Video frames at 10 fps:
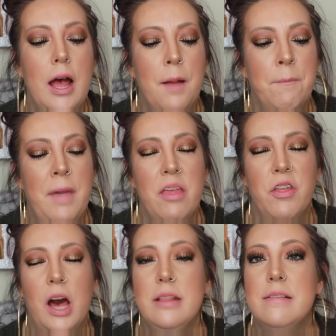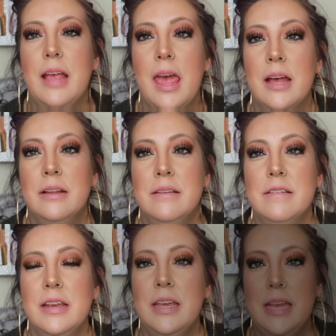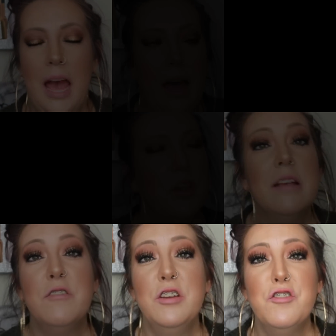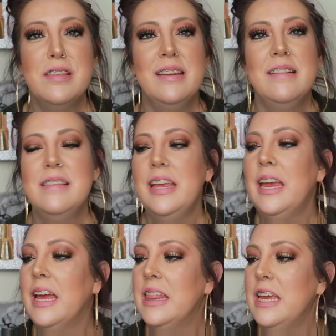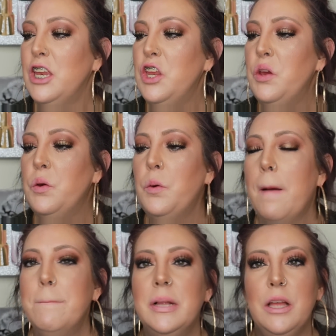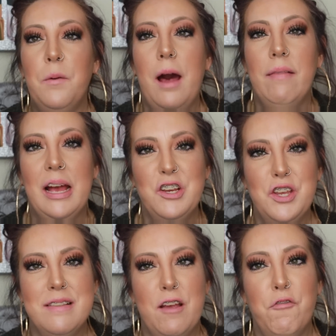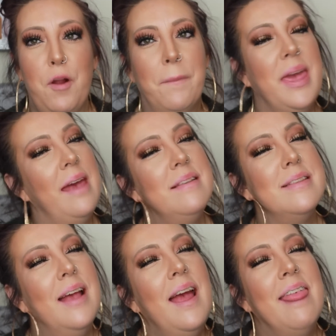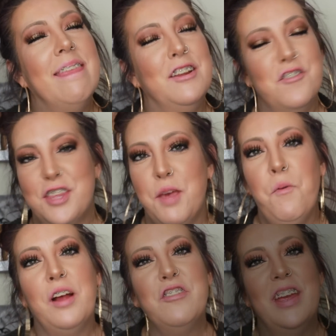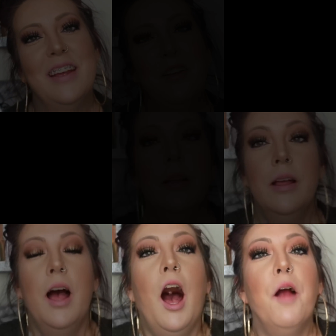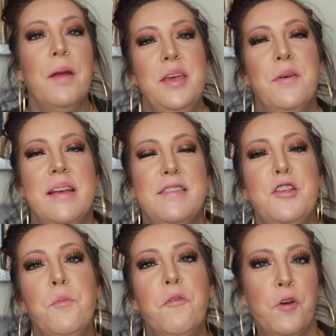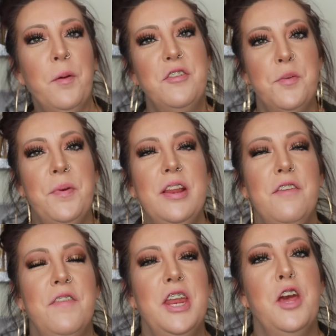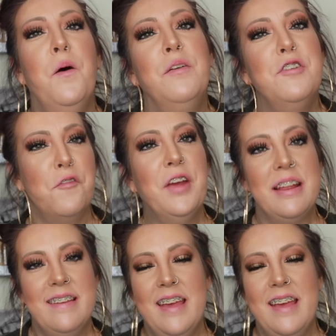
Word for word: um, my thoughts and yeah so if you guys are interested in seeing the new blowout lashes from Kiss then just keep watching Alright you guys, so before we jump into the video, don't forget